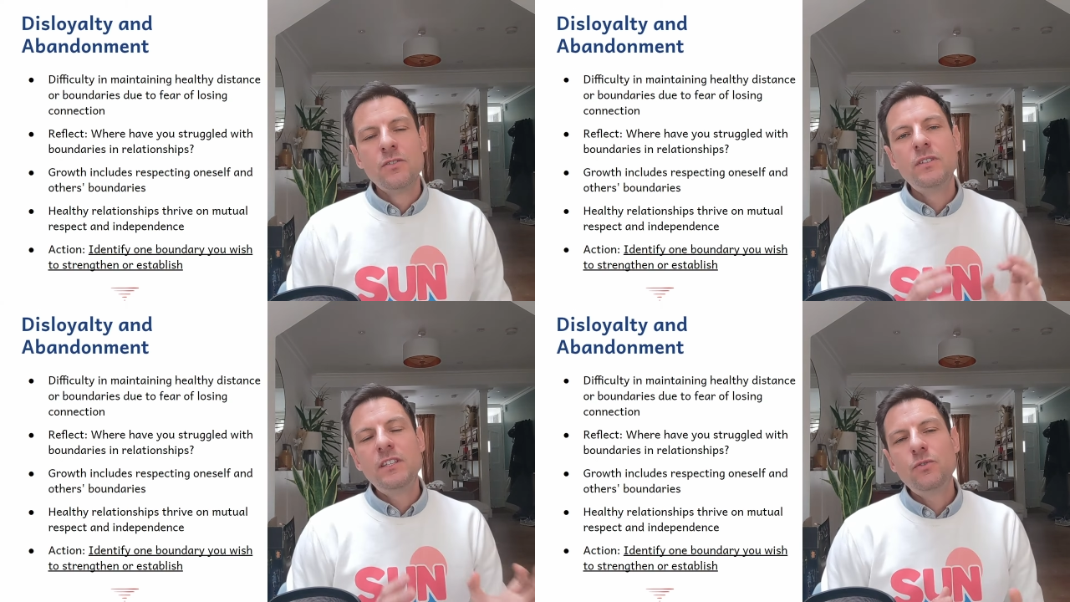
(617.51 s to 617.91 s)

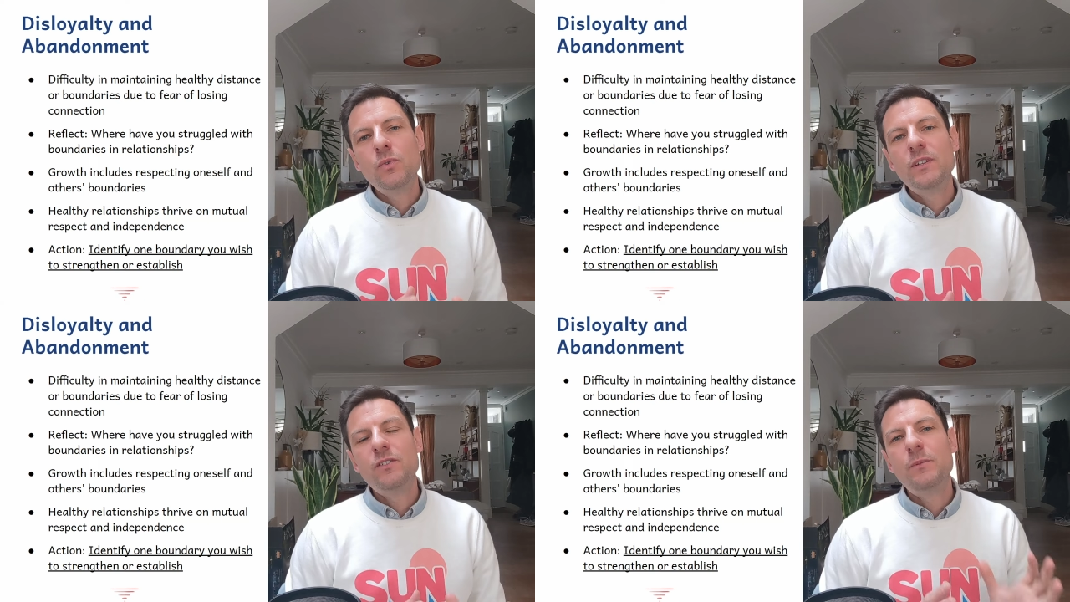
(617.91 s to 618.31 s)
So this
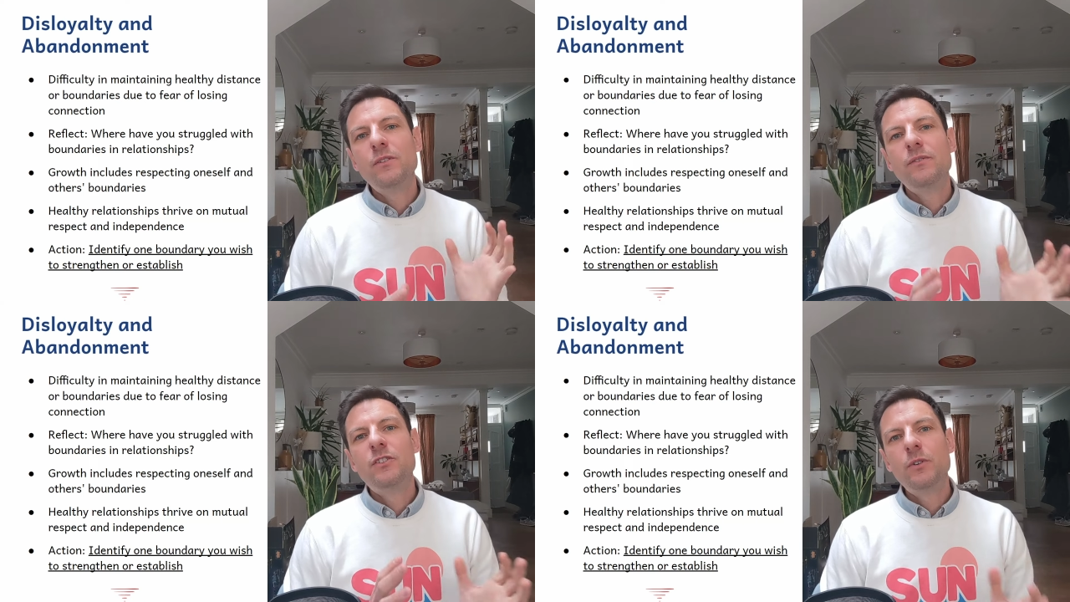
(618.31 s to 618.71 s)
one is a bit
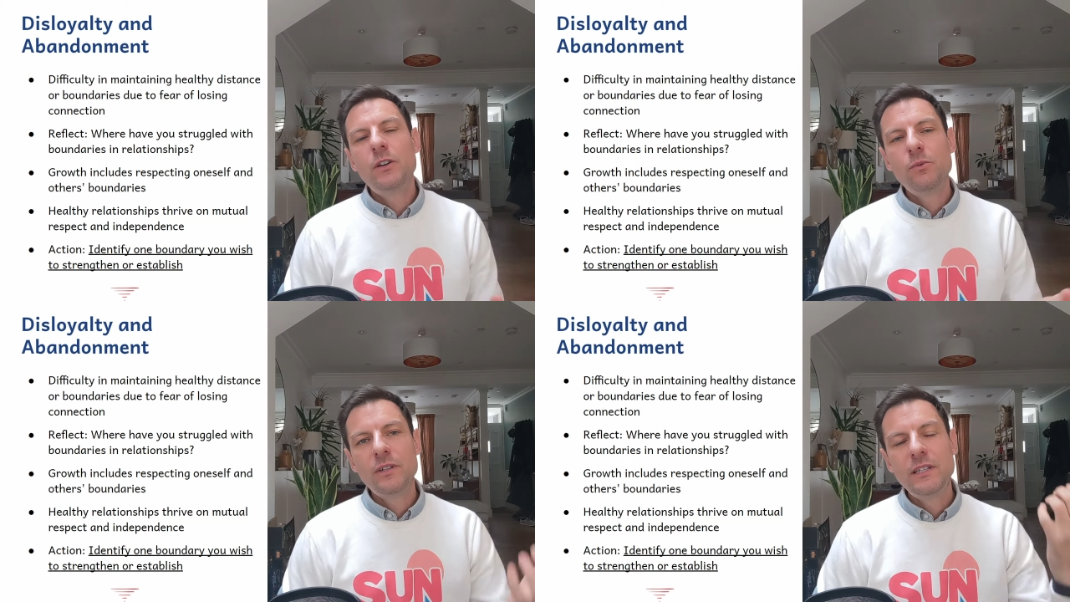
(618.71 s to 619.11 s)
of a
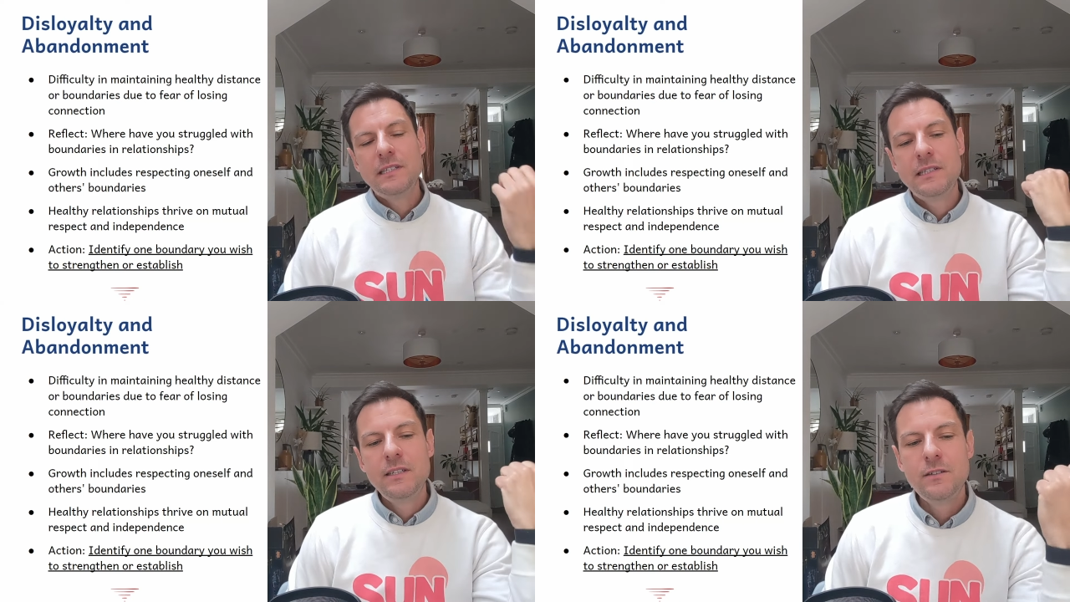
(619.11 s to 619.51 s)
tricky one.
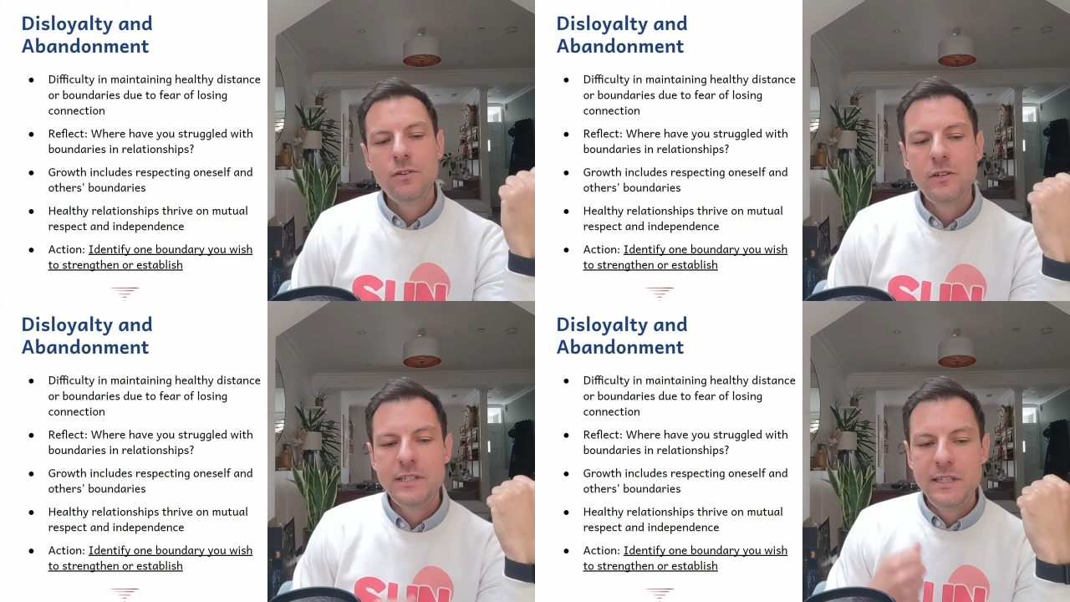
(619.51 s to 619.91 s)
It's
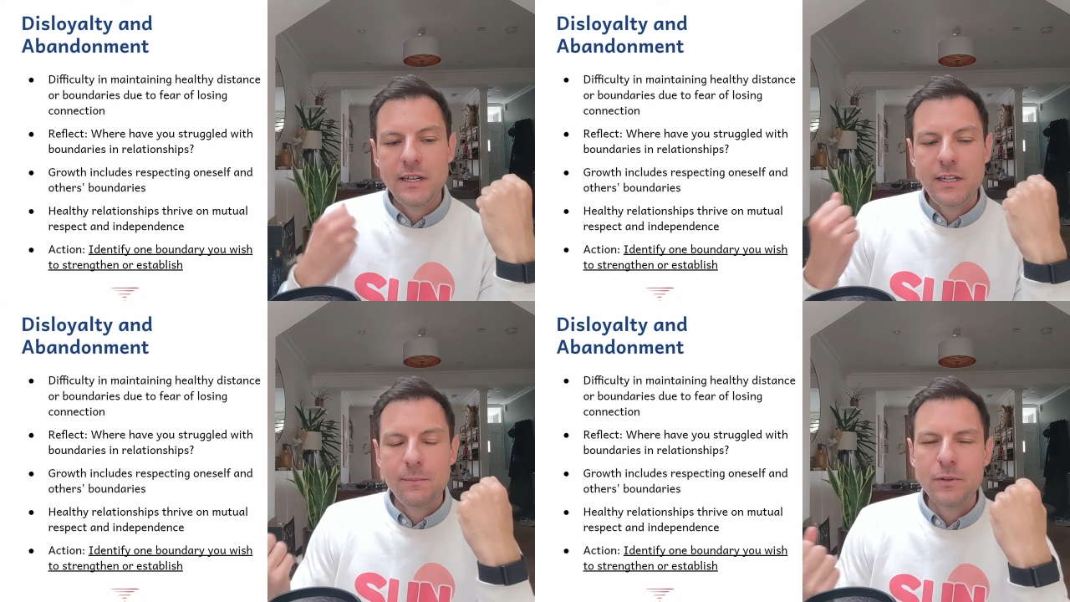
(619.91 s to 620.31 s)

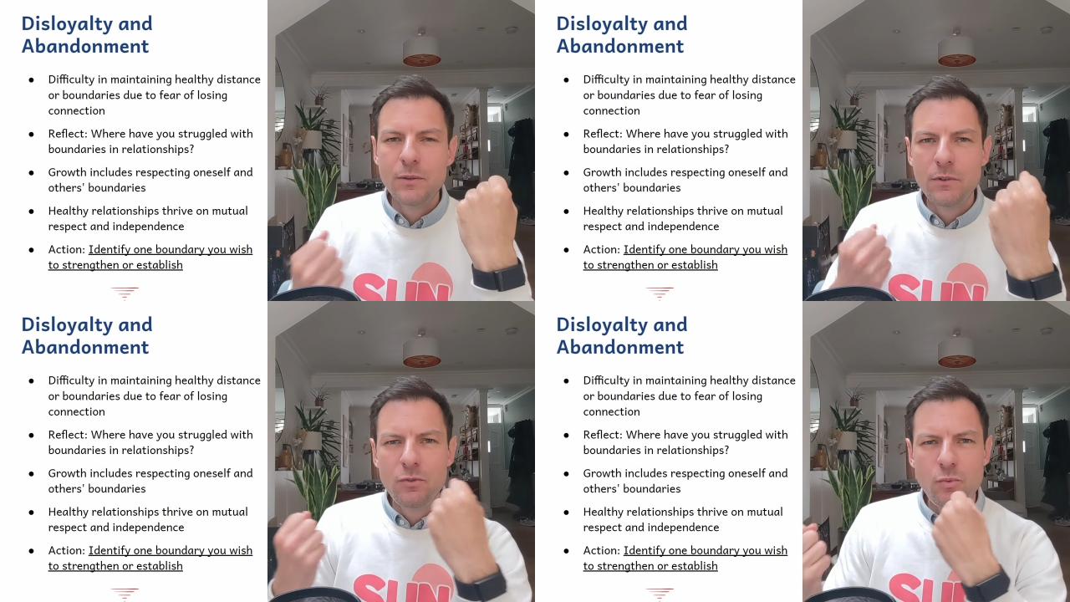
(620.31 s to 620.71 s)
disloyalty and
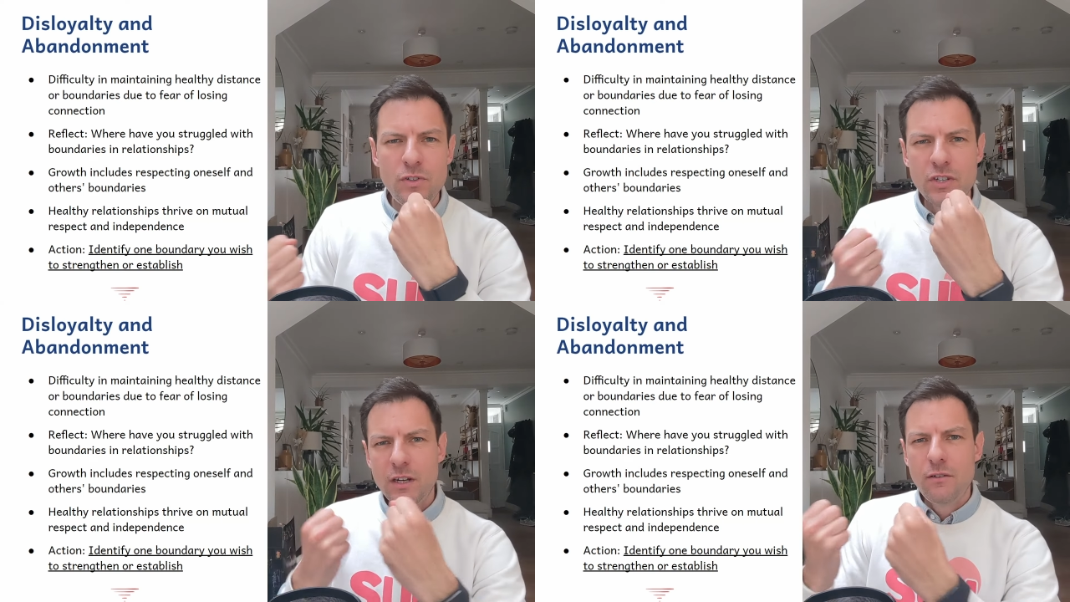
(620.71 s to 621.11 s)
abandonment,
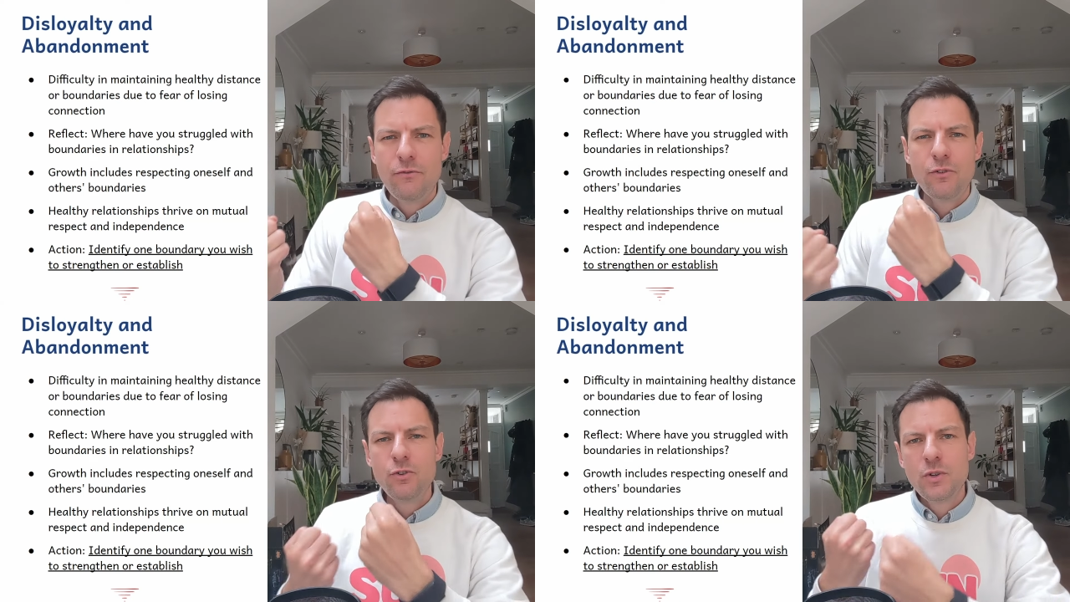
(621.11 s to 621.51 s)
which kind
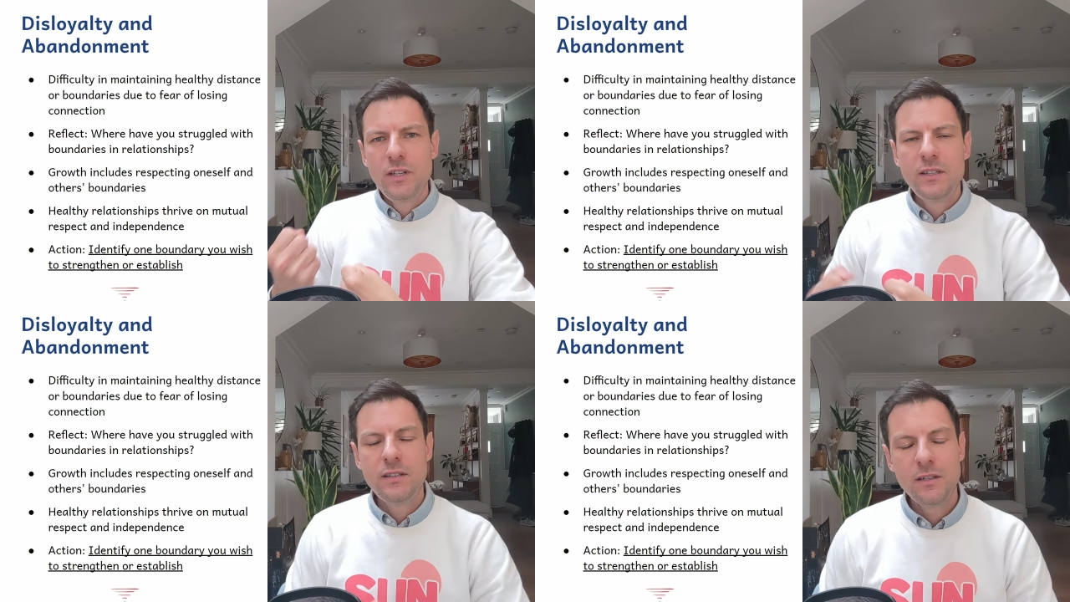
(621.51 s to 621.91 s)
of
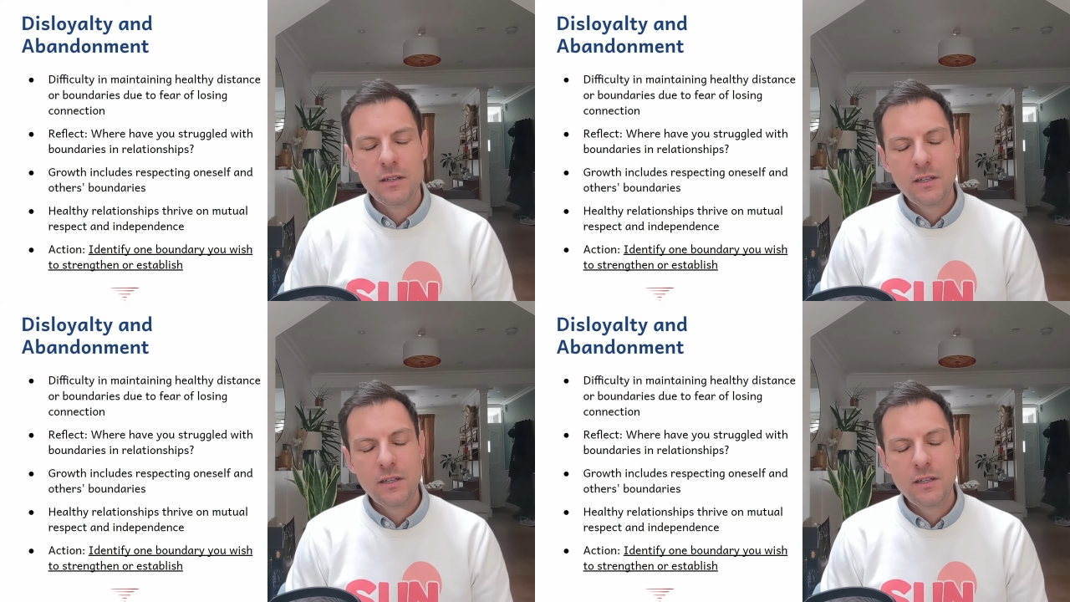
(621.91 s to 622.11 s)
contradict